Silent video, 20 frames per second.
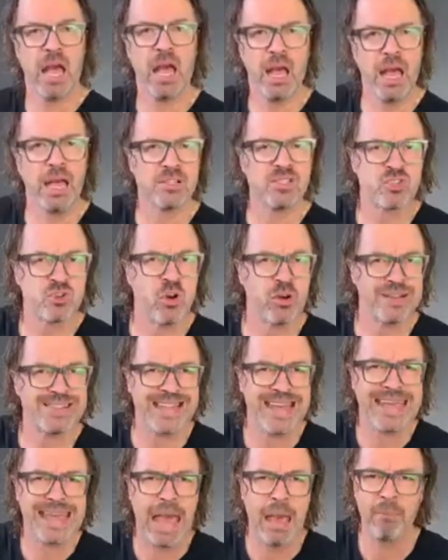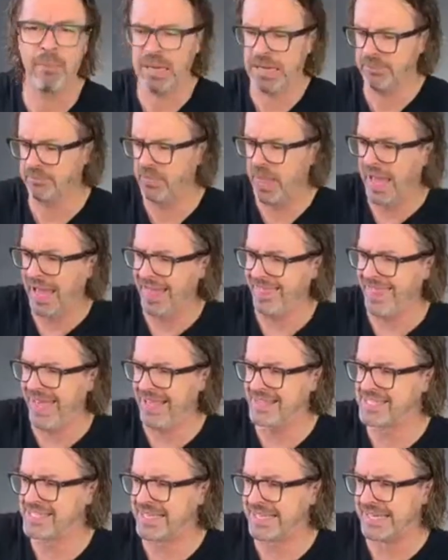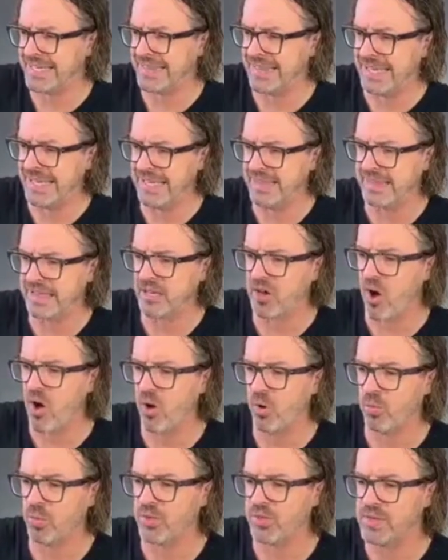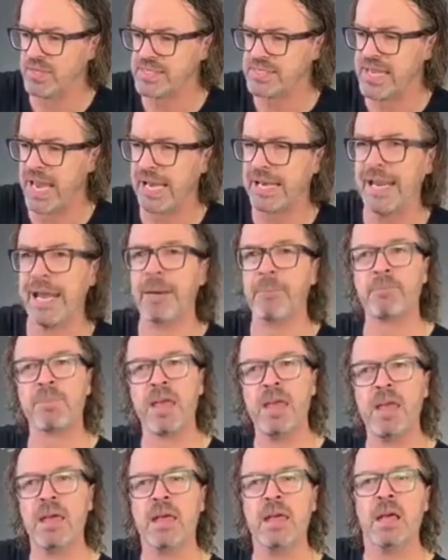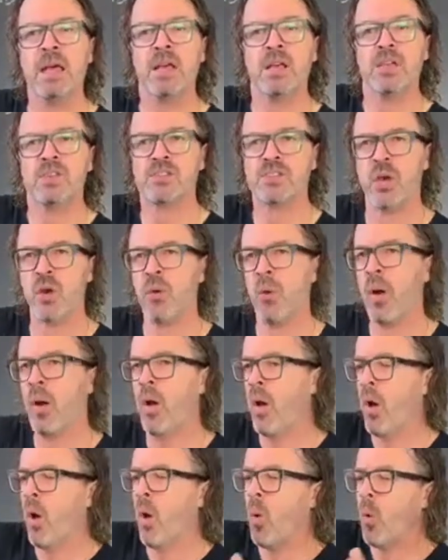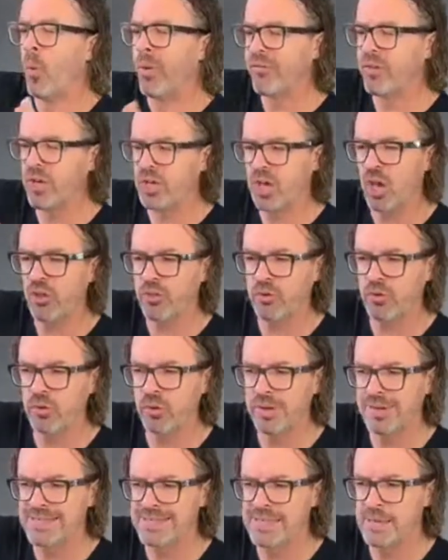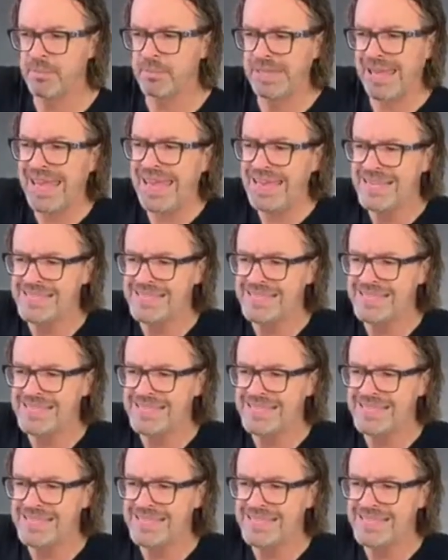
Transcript: as strong as they can be. That's the goal with this technique. So we've got to go through some key